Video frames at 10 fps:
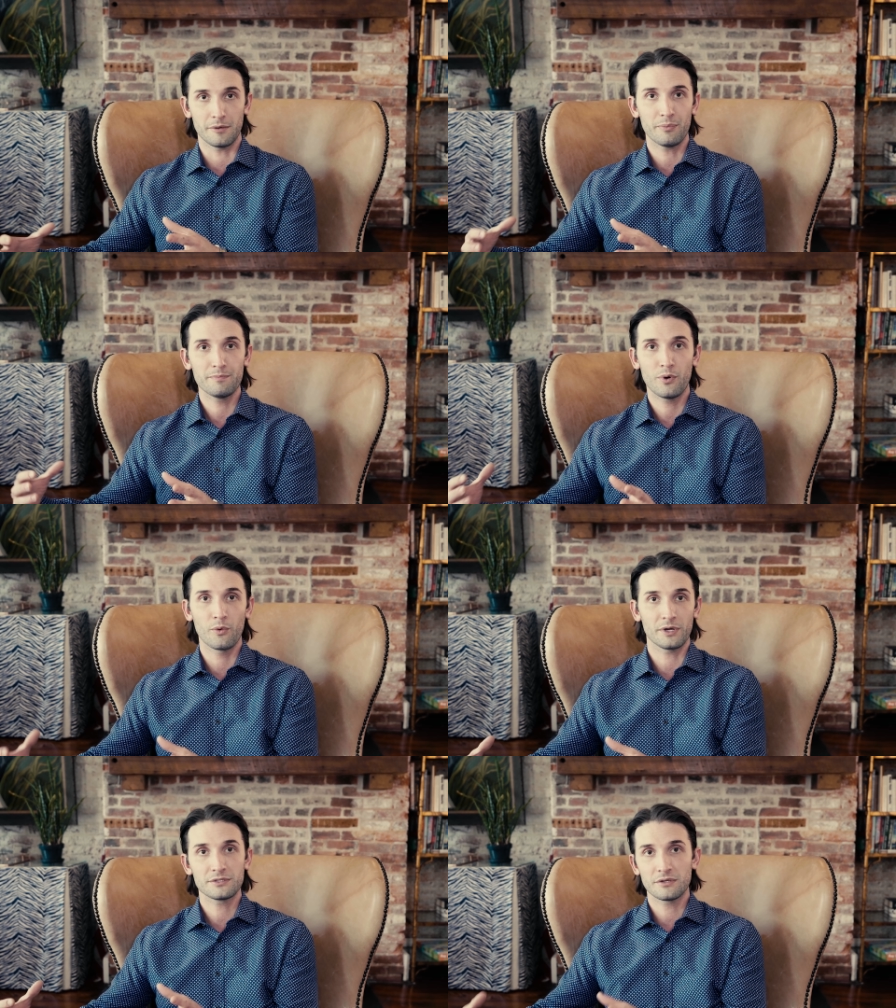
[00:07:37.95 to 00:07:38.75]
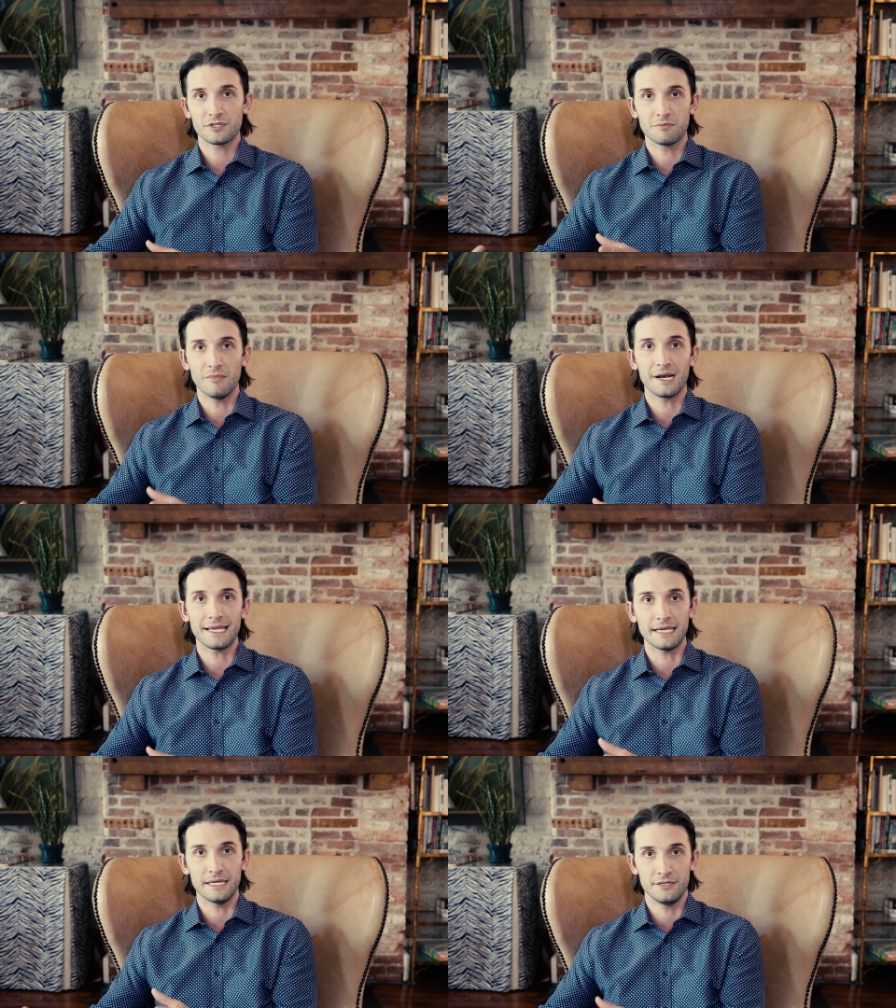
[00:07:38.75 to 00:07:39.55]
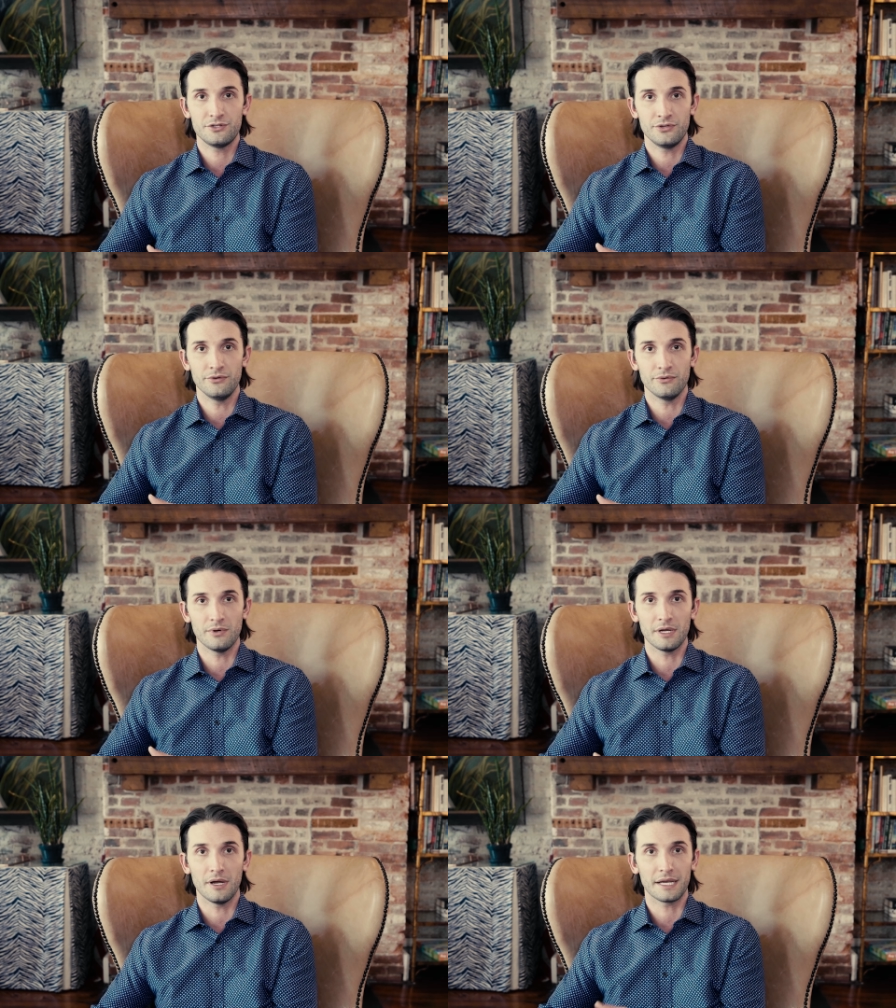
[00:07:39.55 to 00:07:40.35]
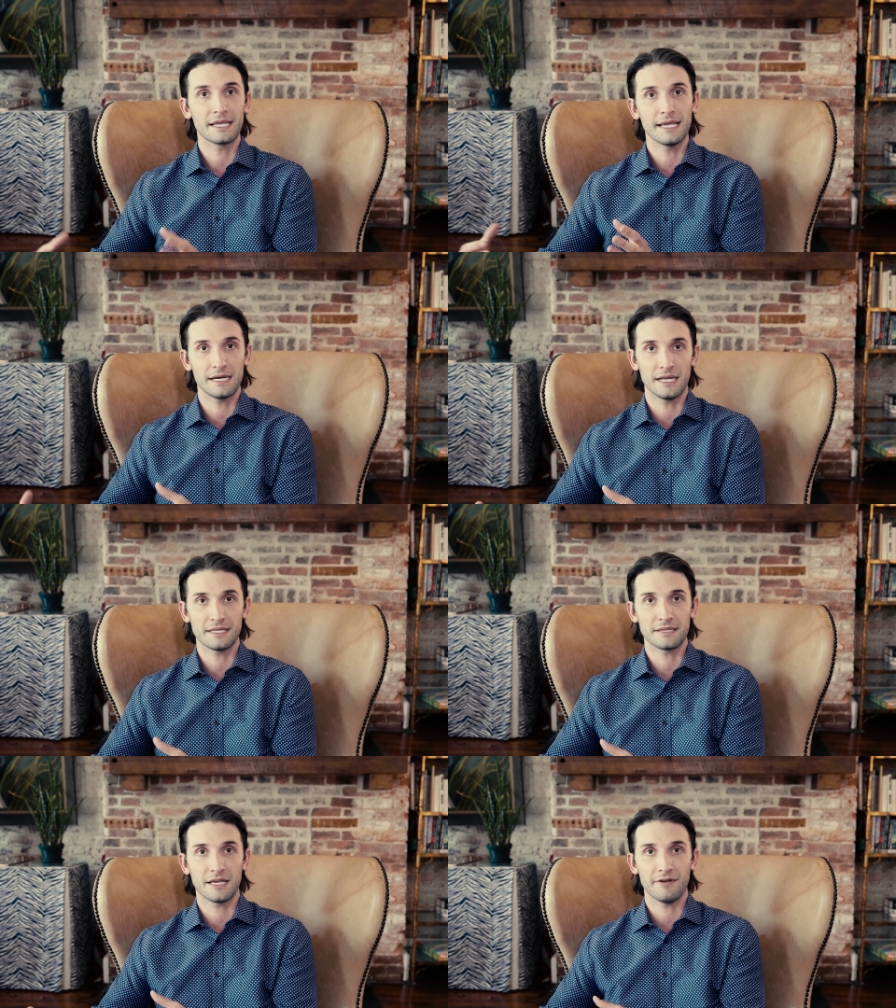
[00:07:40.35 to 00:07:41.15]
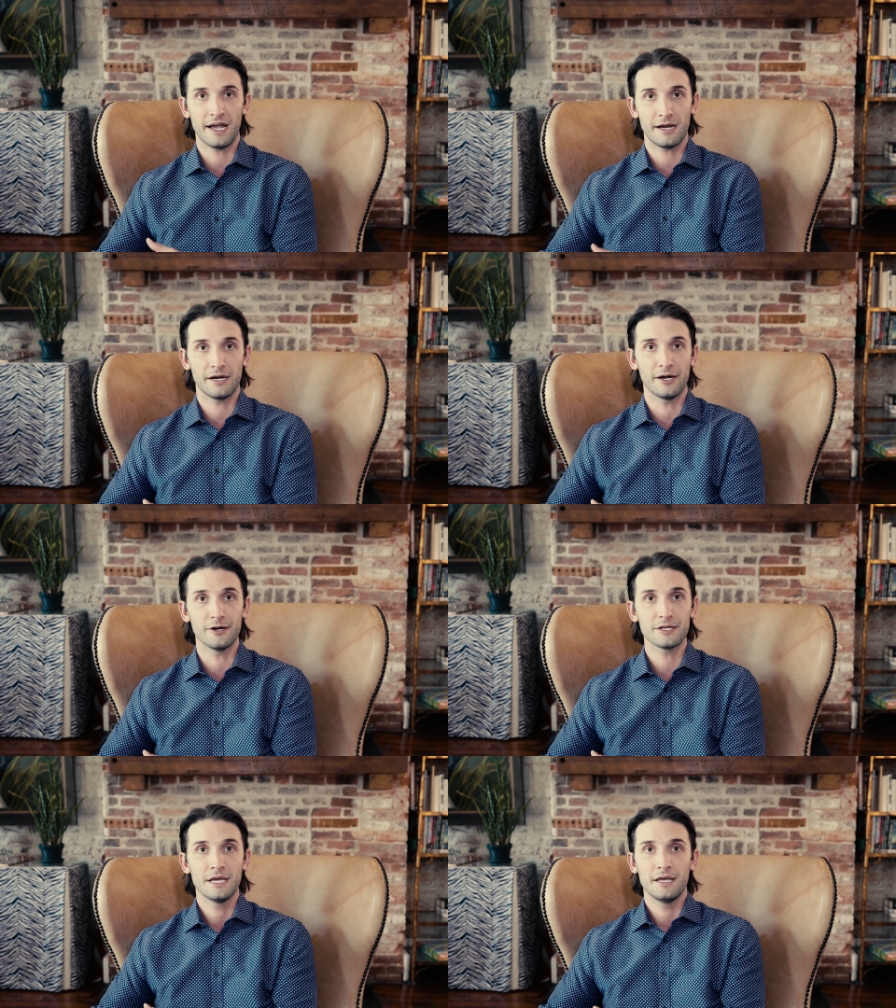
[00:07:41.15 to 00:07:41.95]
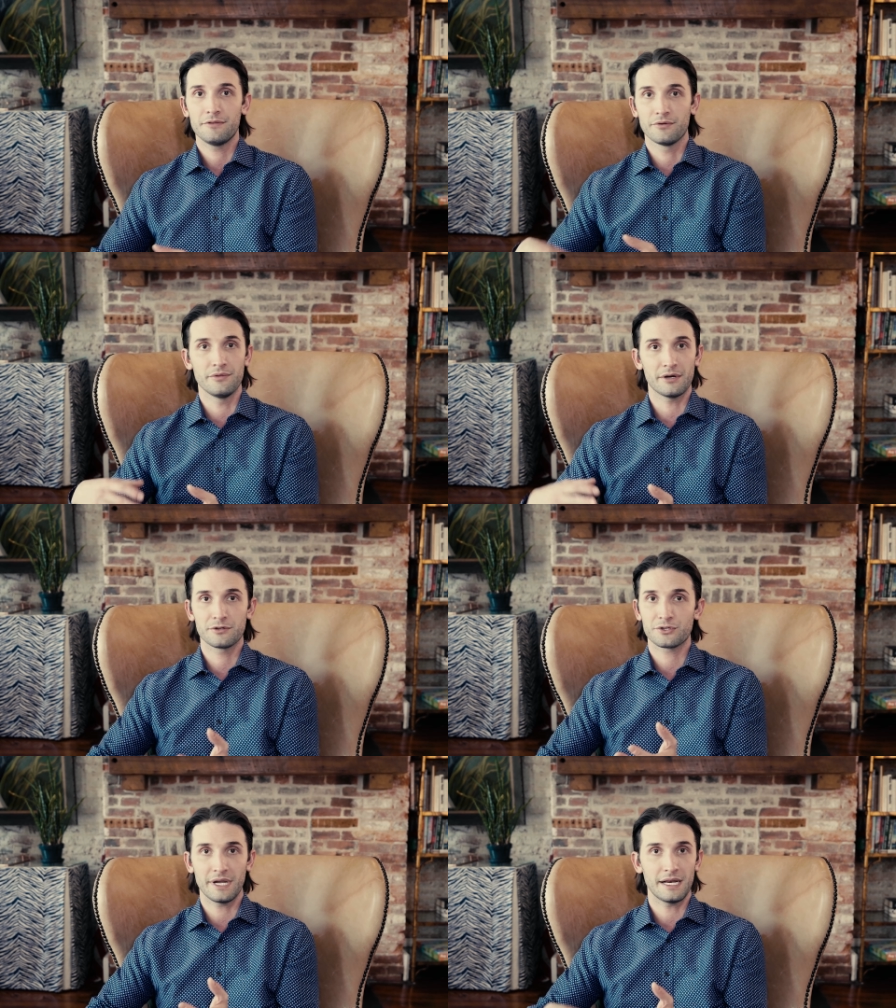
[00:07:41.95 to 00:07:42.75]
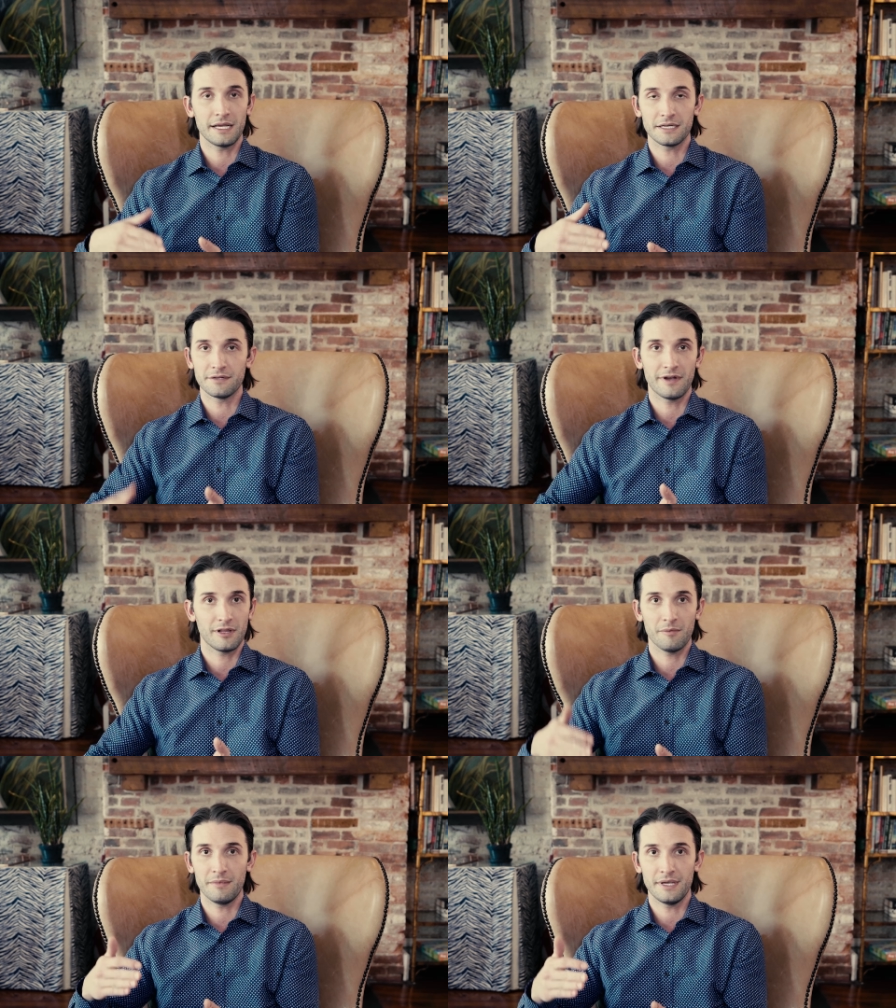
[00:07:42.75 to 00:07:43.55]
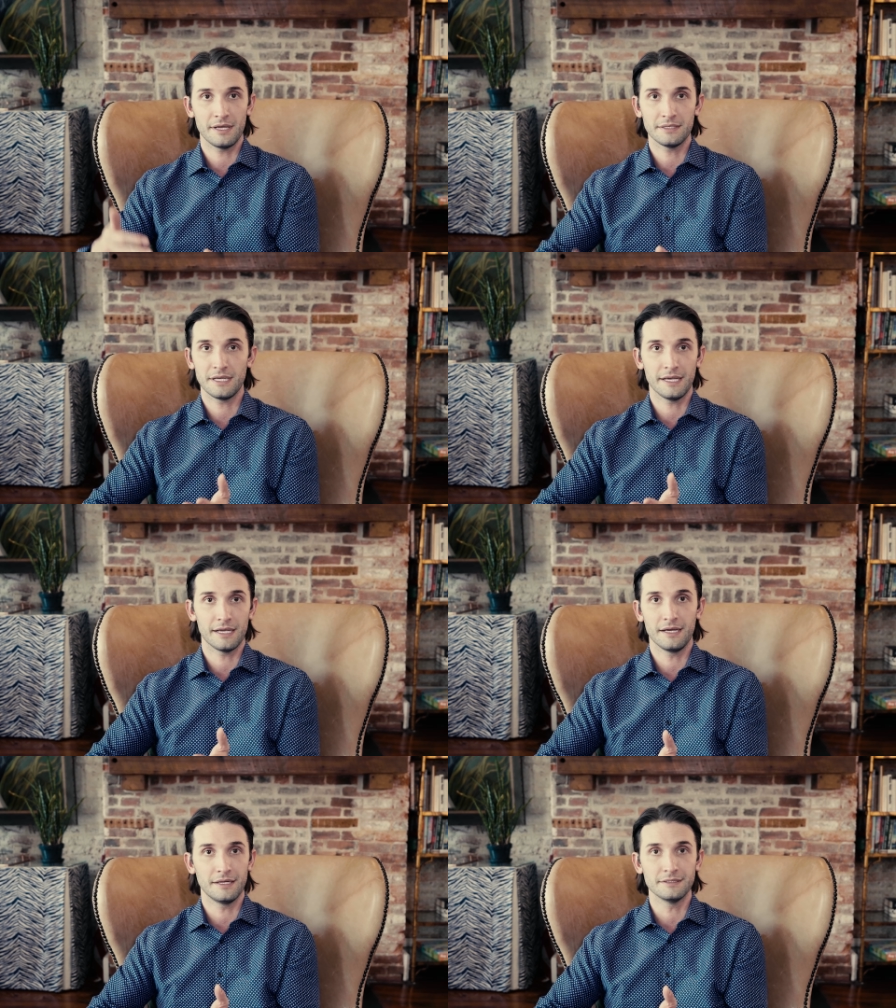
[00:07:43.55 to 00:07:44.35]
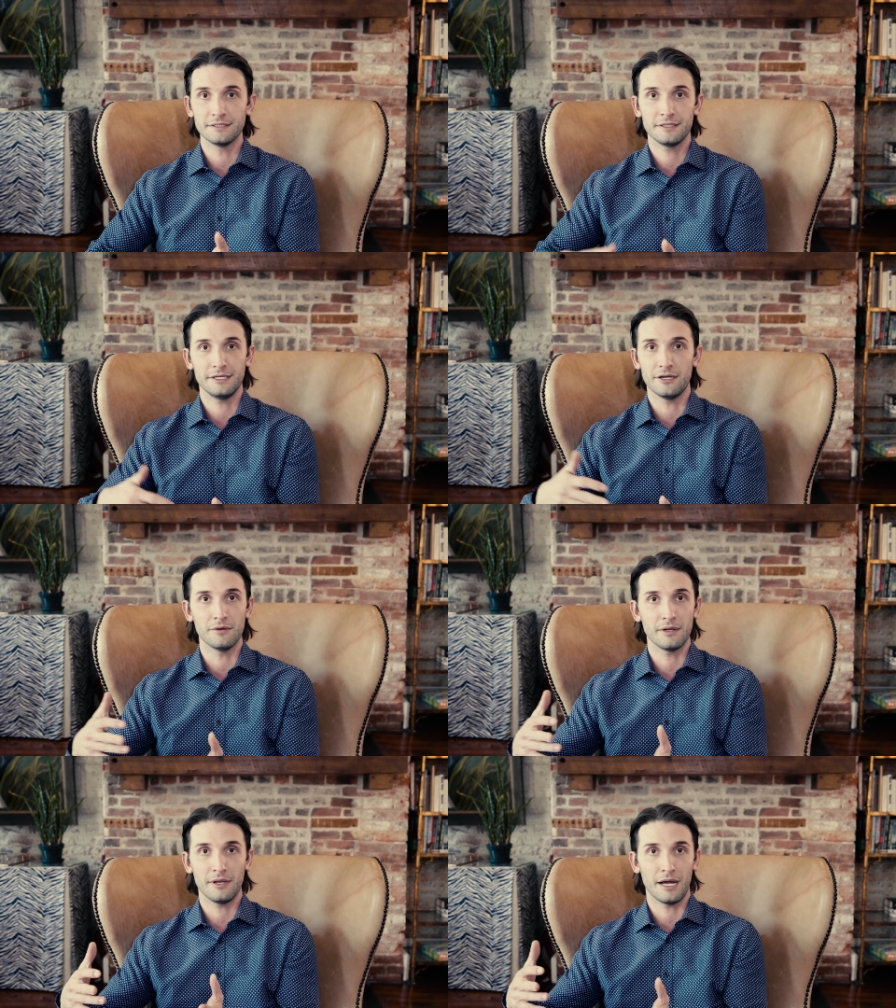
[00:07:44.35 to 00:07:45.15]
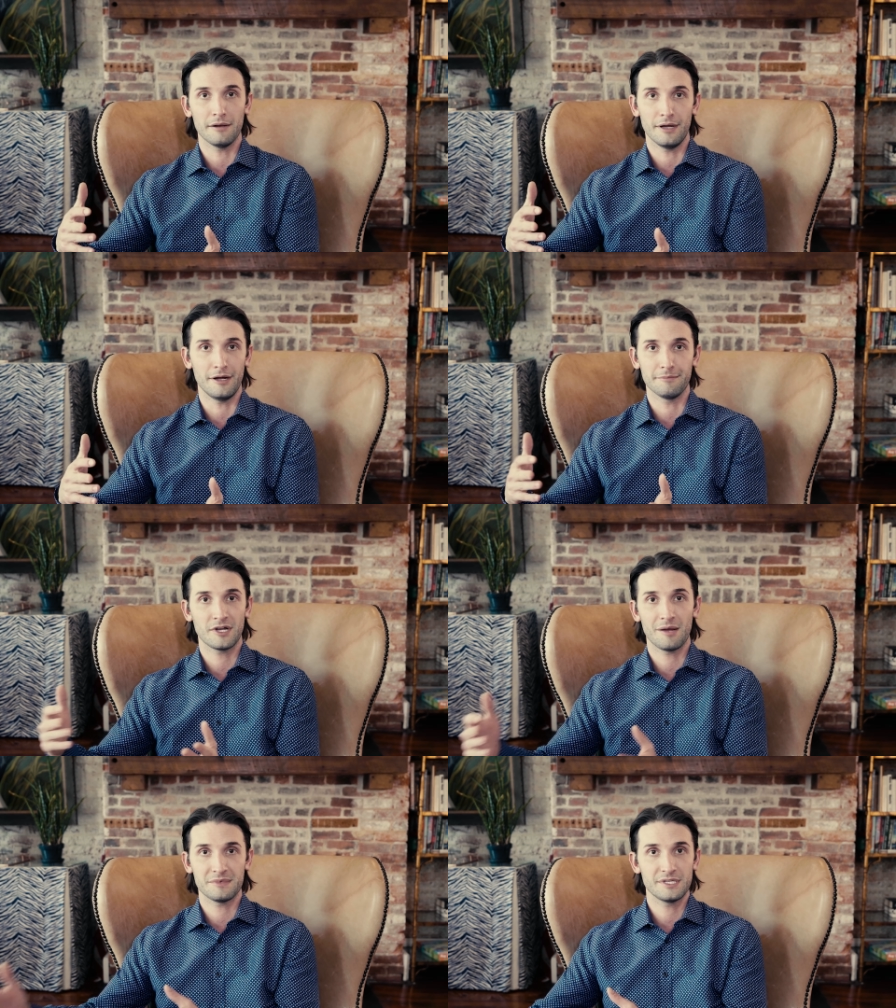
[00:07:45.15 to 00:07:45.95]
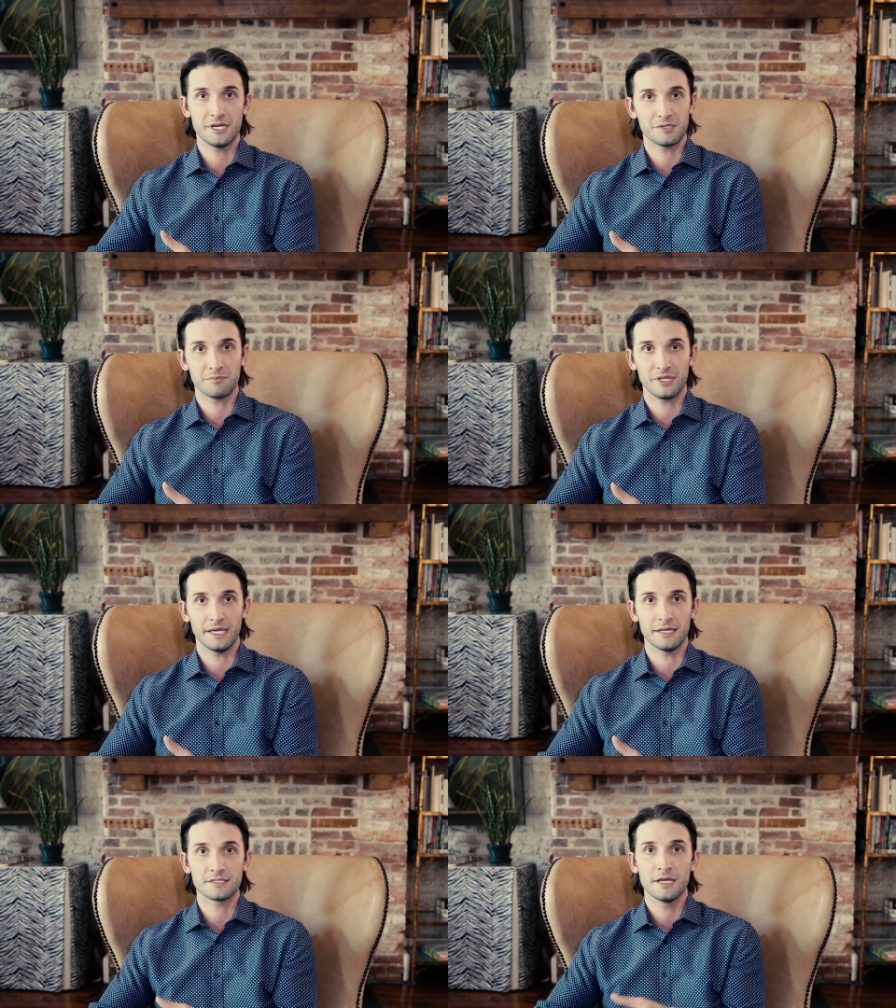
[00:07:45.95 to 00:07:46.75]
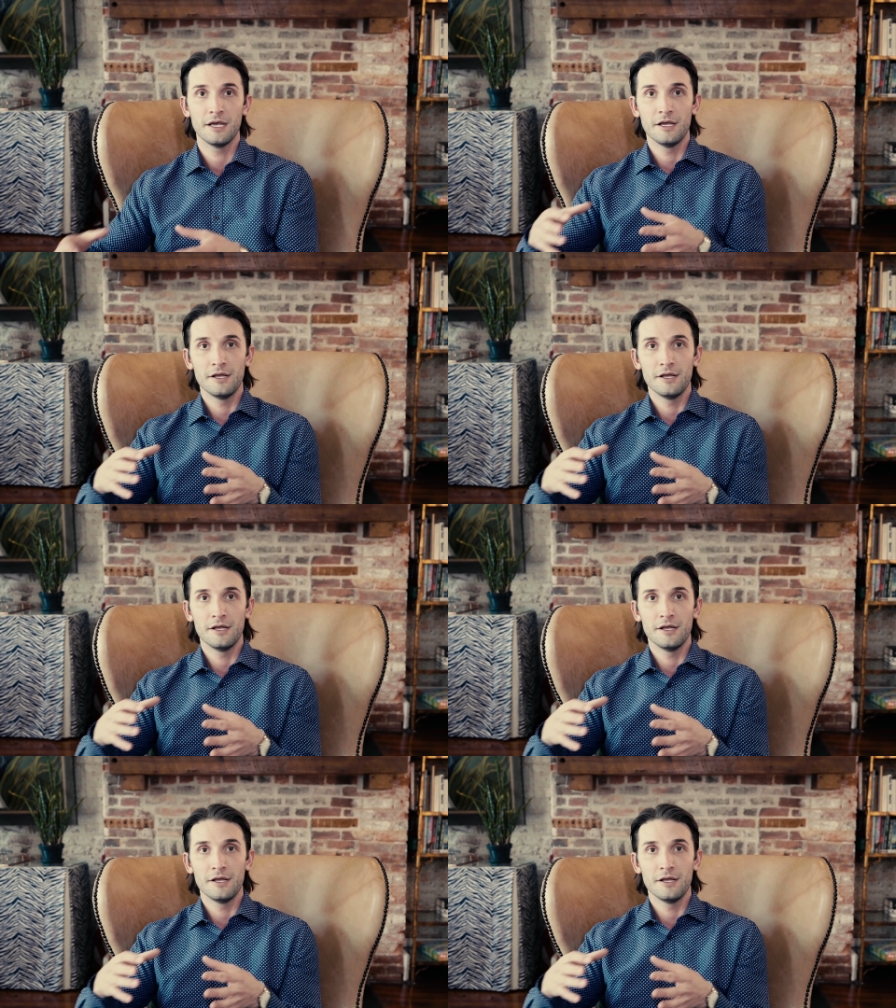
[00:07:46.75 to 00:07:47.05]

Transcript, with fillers: are pouring so much money into a, a, candidate that they've hired through their training, development, and you know um, compensation plans,